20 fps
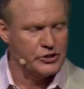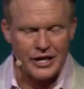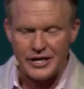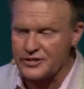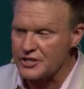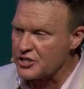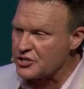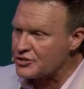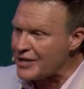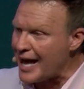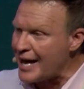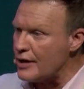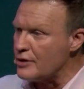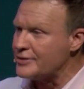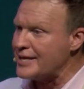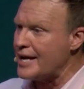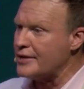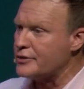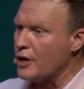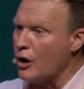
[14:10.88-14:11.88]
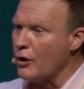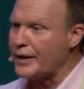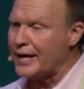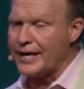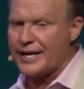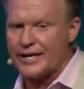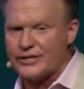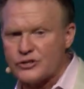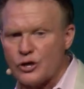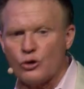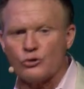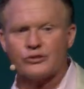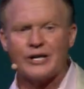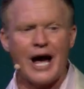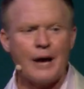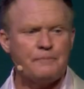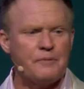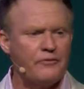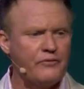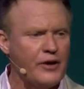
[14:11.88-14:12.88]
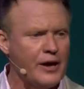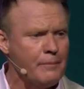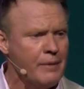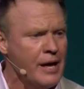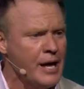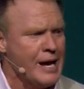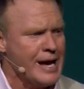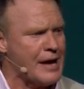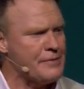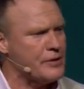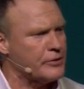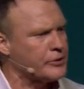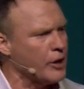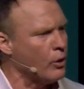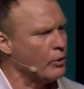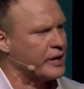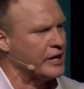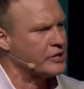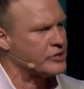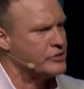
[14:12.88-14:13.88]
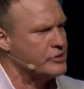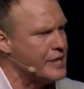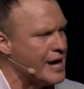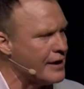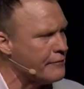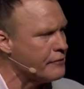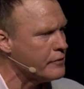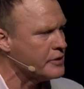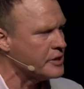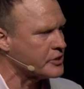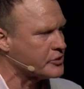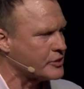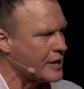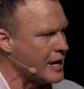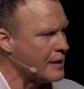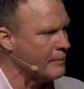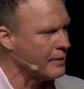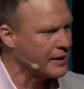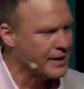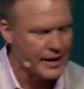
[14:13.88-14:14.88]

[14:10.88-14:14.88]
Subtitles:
Jesus saddles that donkey, gets on top of him, and the donkey's never the same